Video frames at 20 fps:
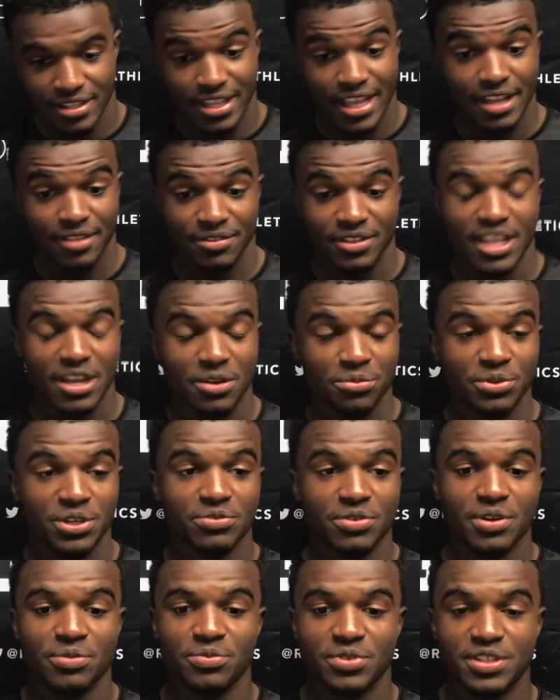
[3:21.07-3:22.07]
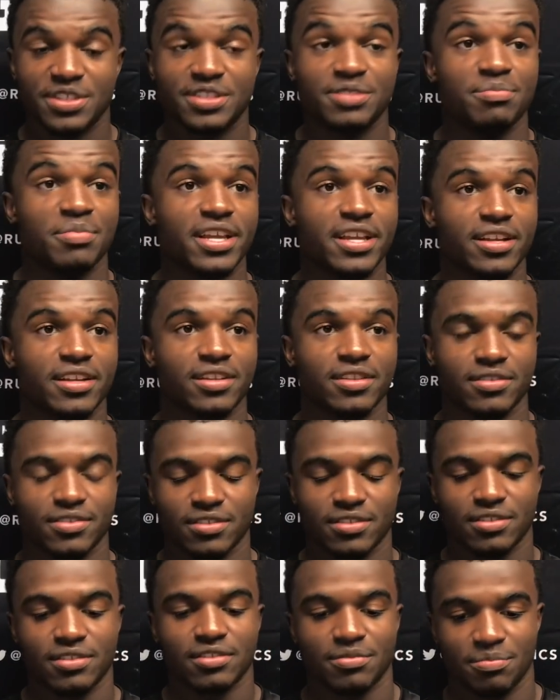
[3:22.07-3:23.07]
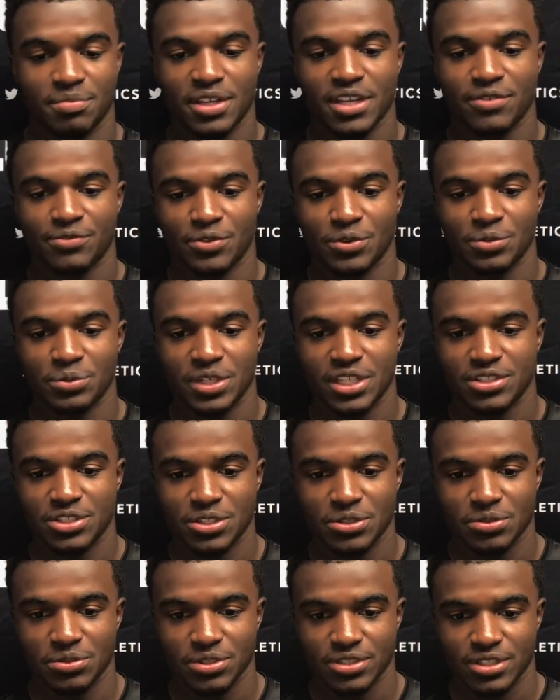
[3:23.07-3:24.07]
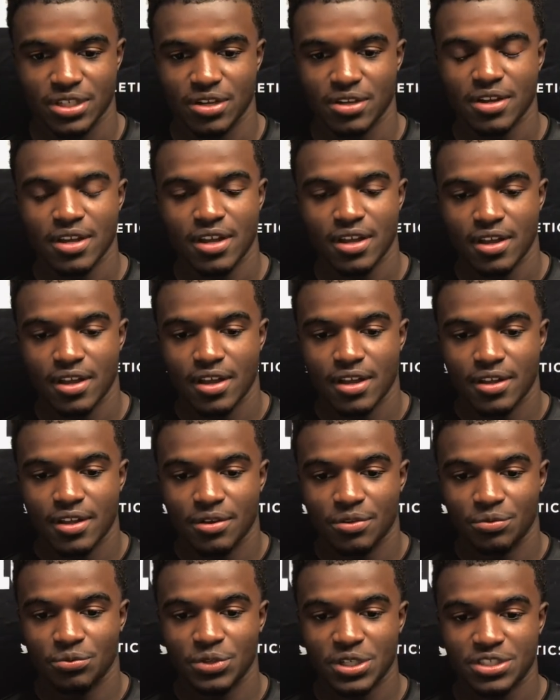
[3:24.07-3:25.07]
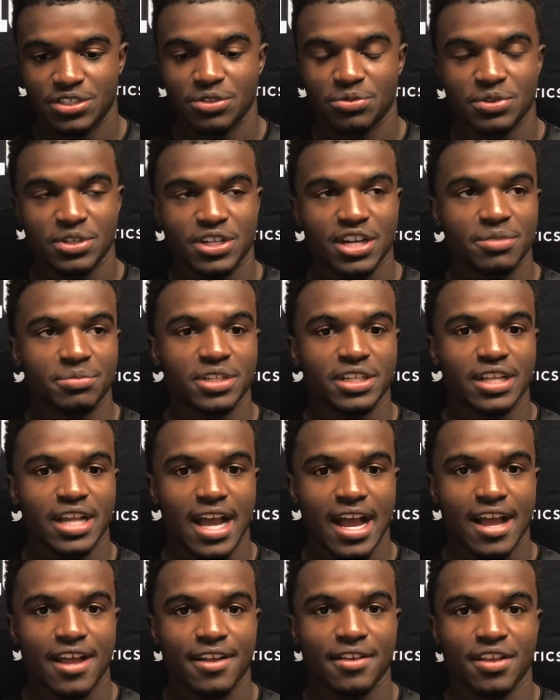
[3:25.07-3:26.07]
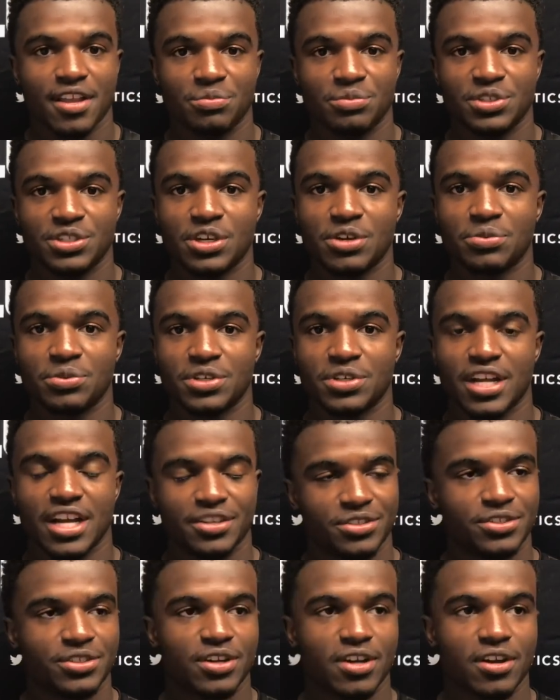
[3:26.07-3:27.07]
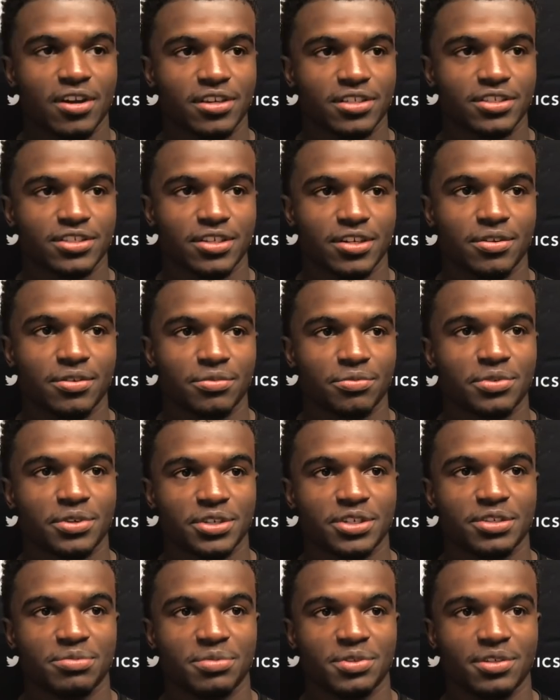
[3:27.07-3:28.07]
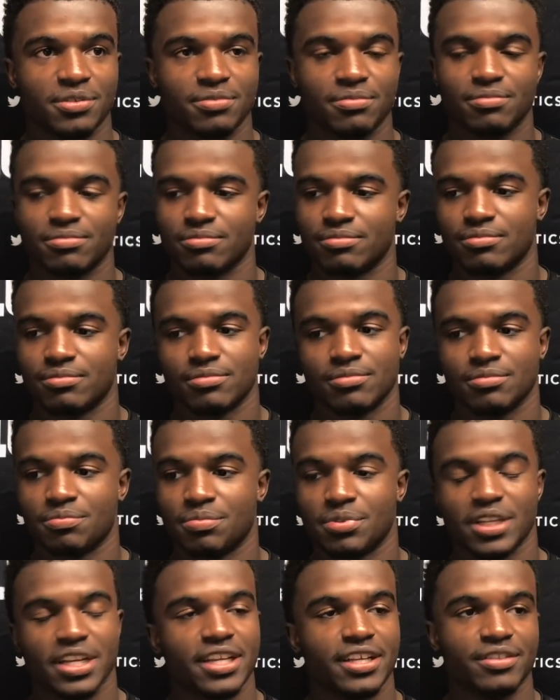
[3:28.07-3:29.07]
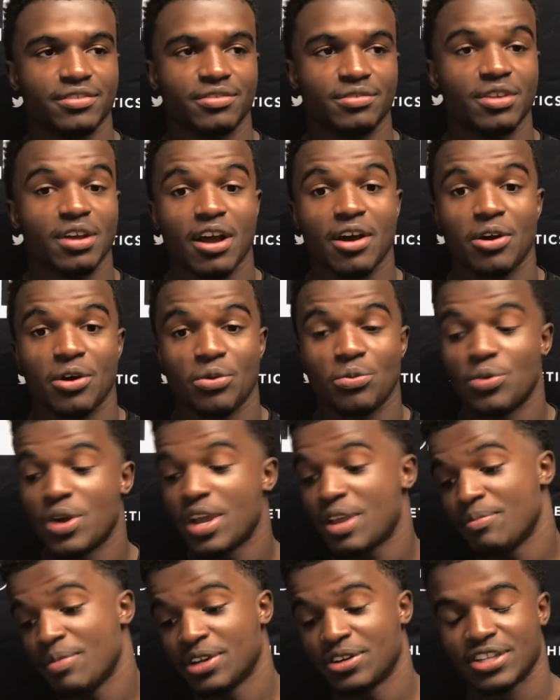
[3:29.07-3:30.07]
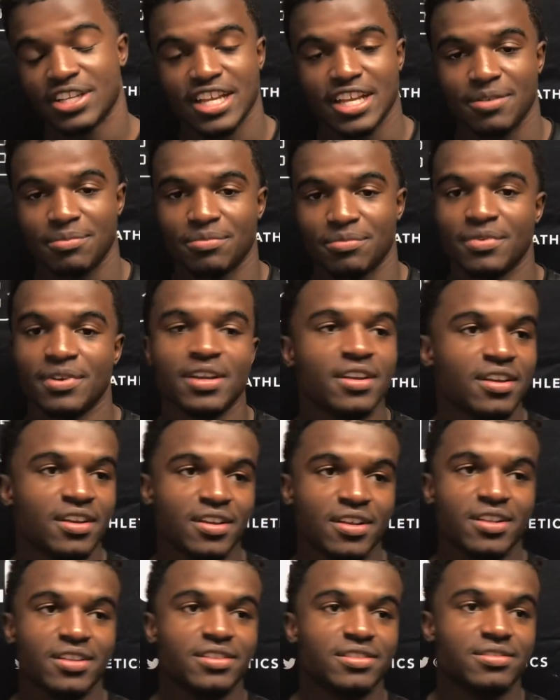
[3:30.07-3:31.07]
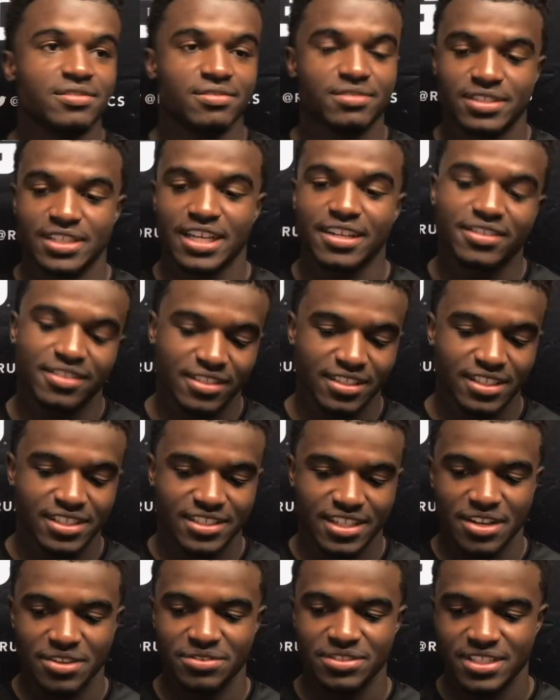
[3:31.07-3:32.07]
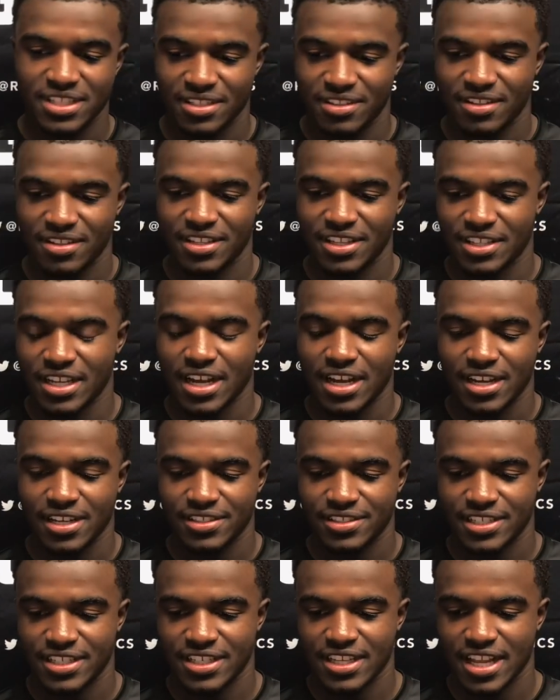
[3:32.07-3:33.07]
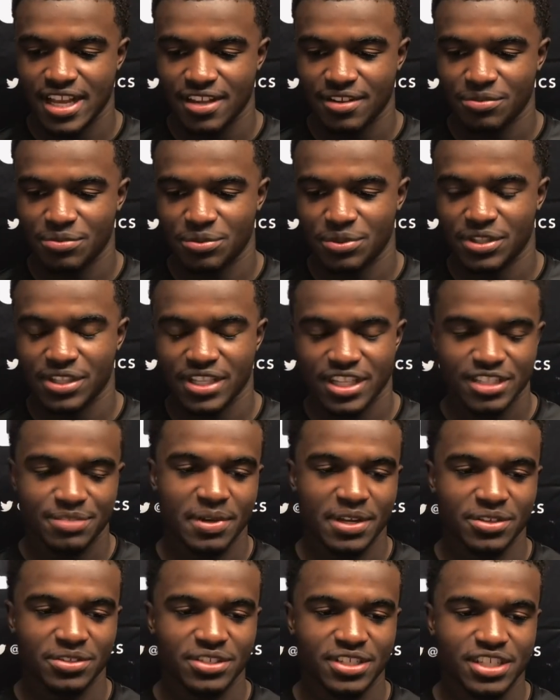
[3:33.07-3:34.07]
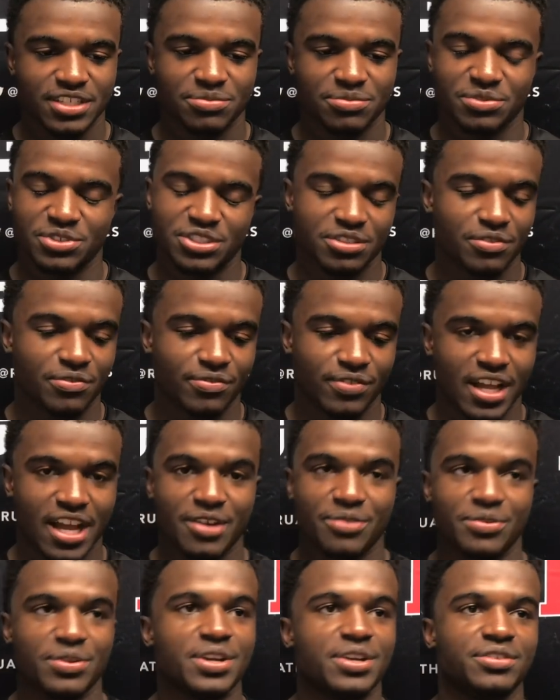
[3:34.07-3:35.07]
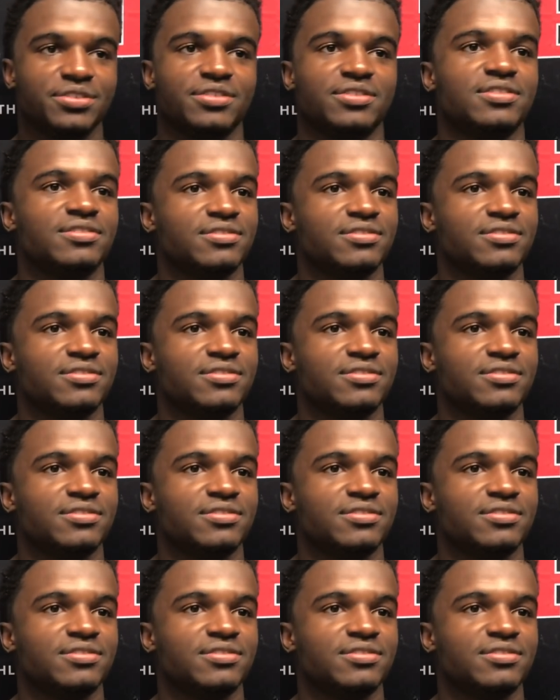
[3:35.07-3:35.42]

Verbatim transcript: That that week one win's big, big for week two. So week two we're coming in hot, and we know we're the underdog, so we're gonna be playing a way better game, technically sound than uh, today with less penalties, and we're just gonna fly around.